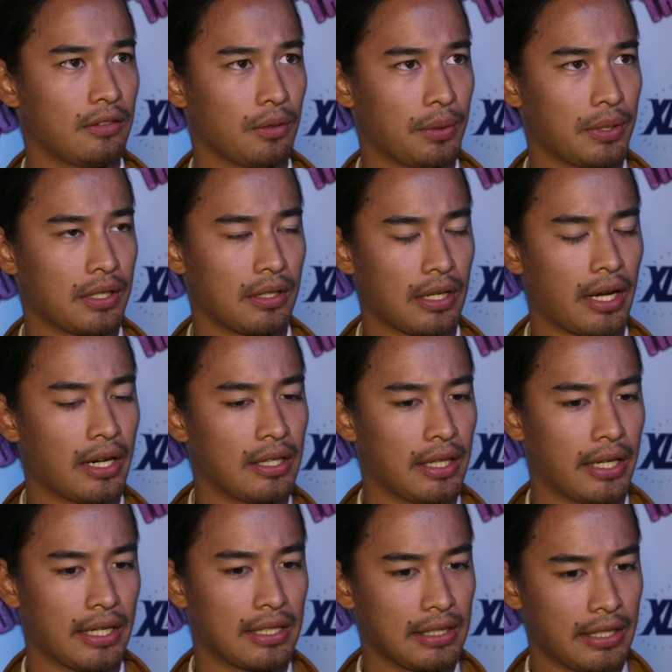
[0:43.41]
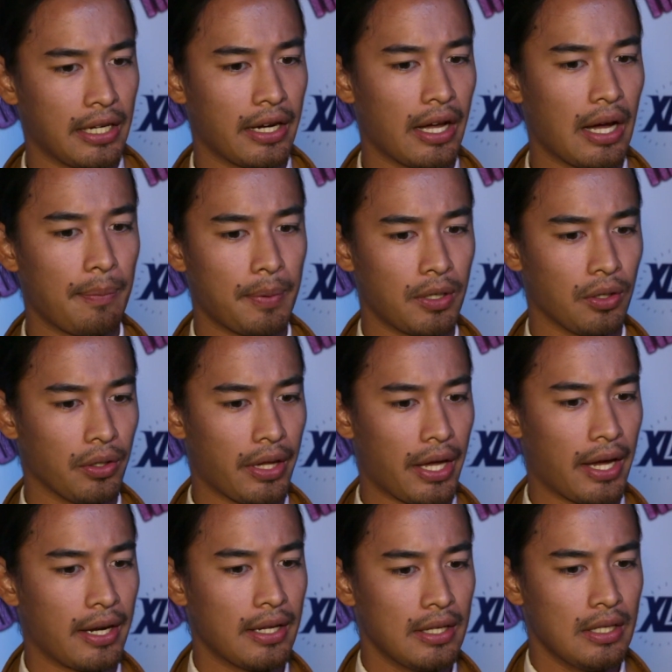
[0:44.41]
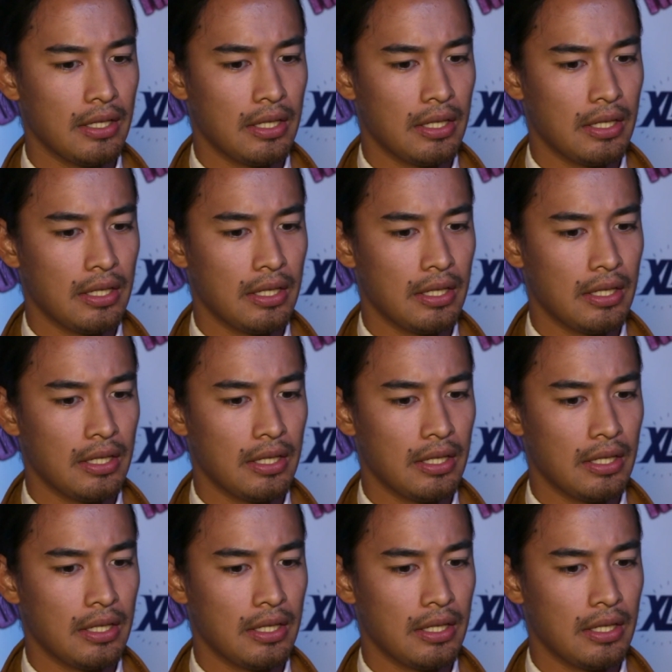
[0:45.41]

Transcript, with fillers: so we could kind of like clean it up and all that.